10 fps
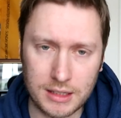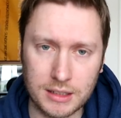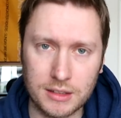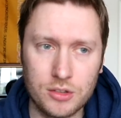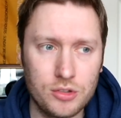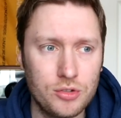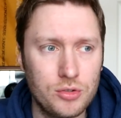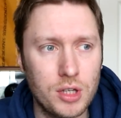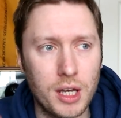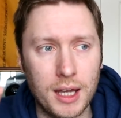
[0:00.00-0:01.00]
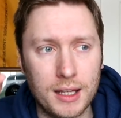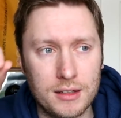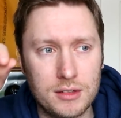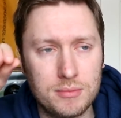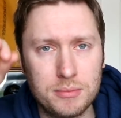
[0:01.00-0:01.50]
can either
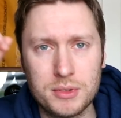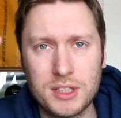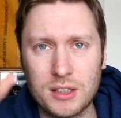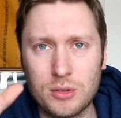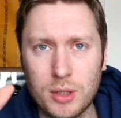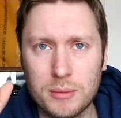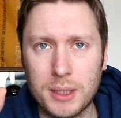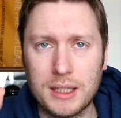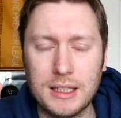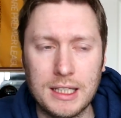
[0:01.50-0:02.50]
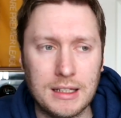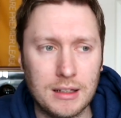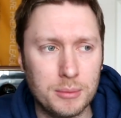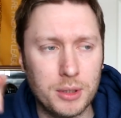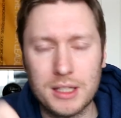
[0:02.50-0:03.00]
take a quite a big
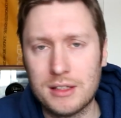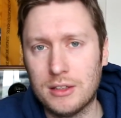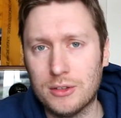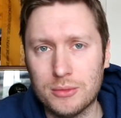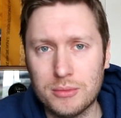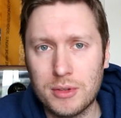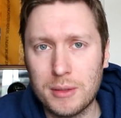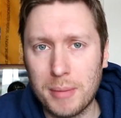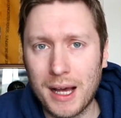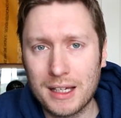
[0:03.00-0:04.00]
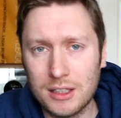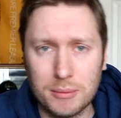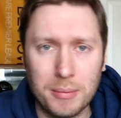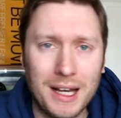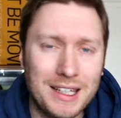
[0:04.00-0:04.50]
needle and put into your back
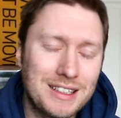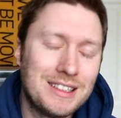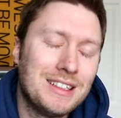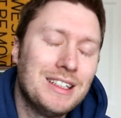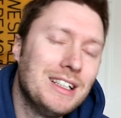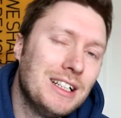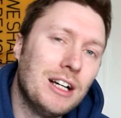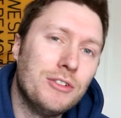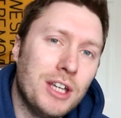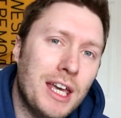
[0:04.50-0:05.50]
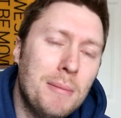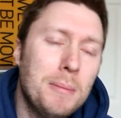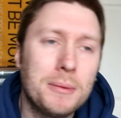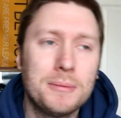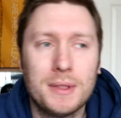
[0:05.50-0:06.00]
of your
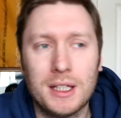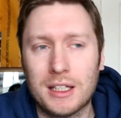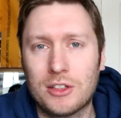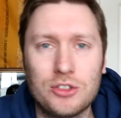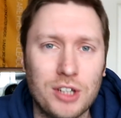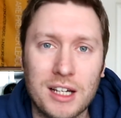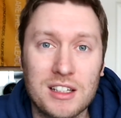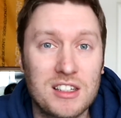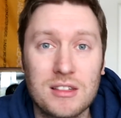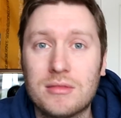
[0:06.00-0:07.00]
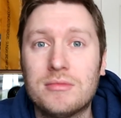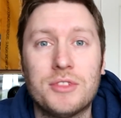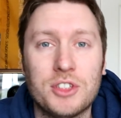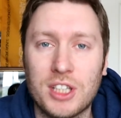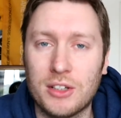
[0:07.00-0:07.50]
hip and extract
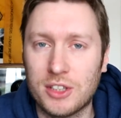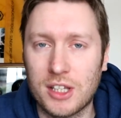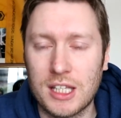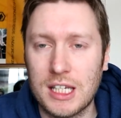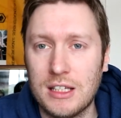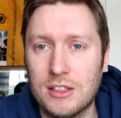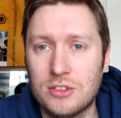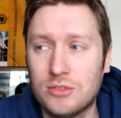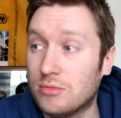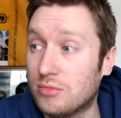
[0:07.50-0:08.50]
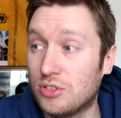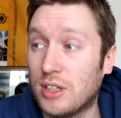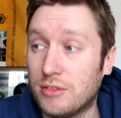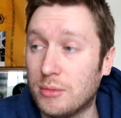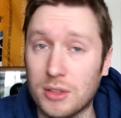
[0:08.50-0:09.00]
the cells that they need
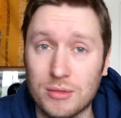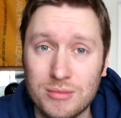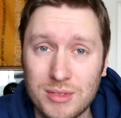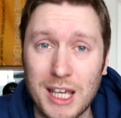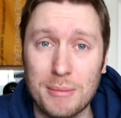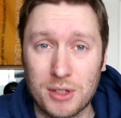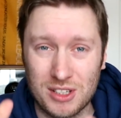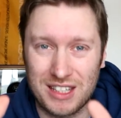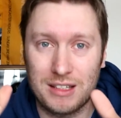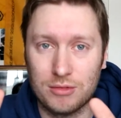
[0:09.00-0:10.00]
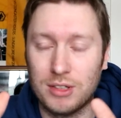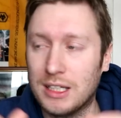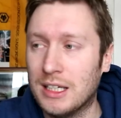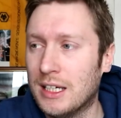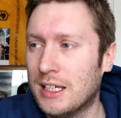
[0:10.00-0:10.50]
straight from your hip, because that's a
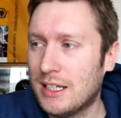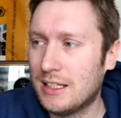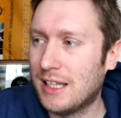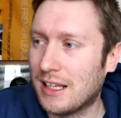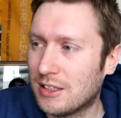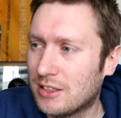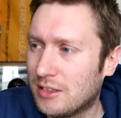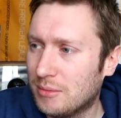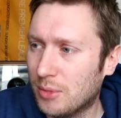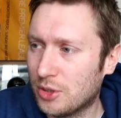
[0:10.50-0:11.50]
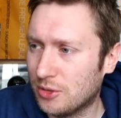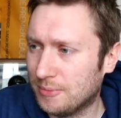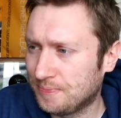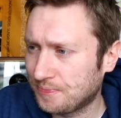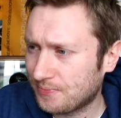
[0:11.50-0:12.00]
really dense
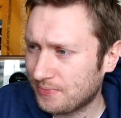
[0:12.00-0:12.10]
muscle,